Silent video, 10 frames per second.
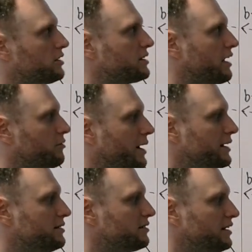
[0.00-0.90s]
get from A
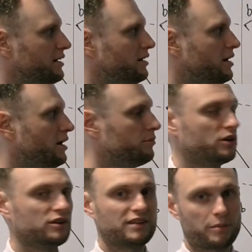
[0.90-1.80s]
to C
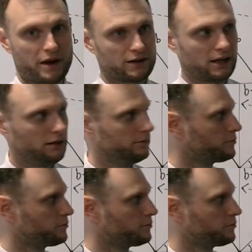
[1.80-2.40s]
because they're parallel.